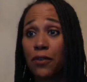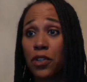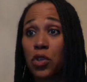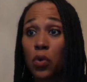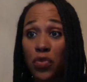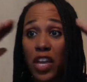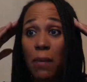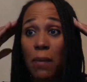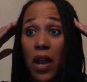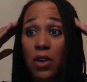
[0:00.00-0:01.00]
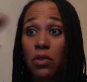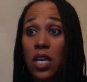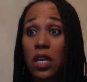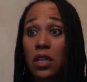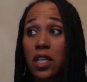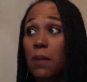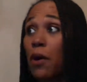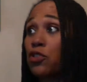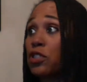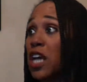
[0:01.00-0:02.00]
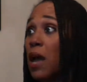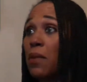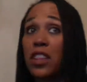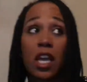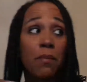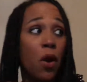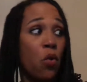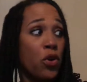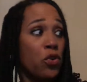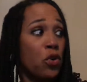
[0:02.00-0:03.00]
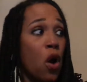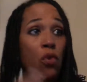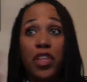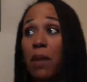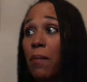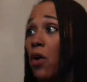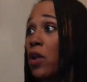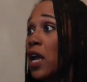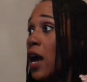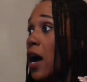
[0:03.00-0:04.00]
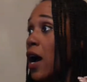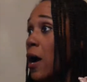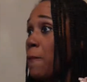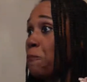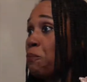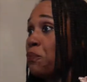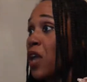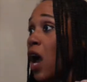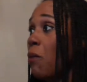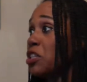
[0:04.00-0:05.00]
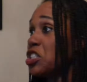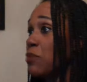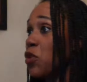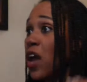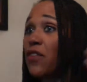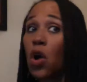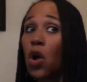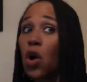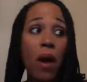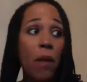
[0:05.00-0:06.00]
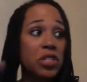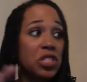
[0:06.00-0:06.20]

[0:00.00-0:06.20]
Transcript: So think about how you eat, think about your timing, think about where you go, think about how much time you have at home, how much